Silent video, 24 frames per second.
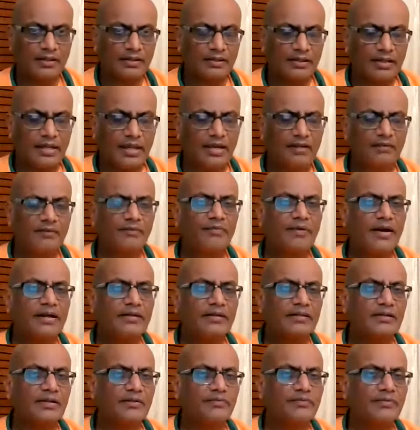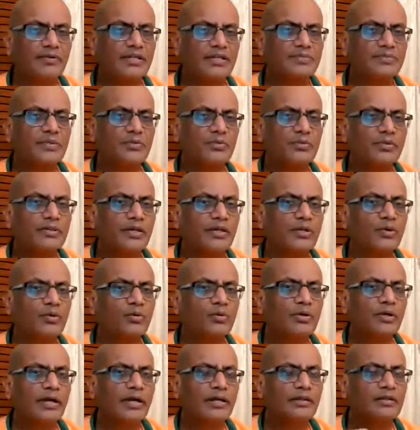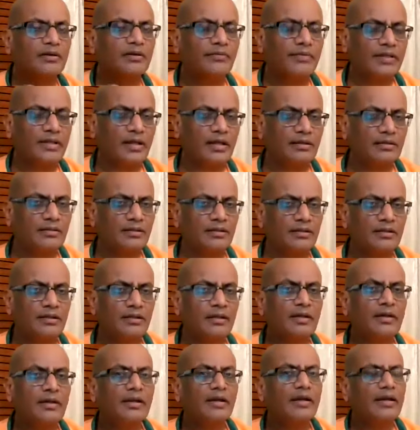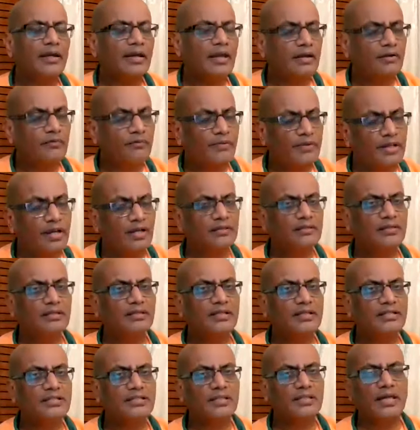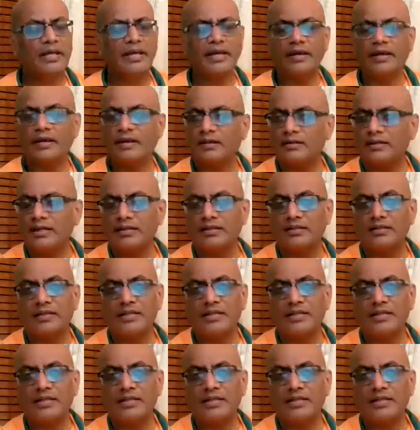Here we find the difference between the yoga and the Vedanta. In Vedanta, they say that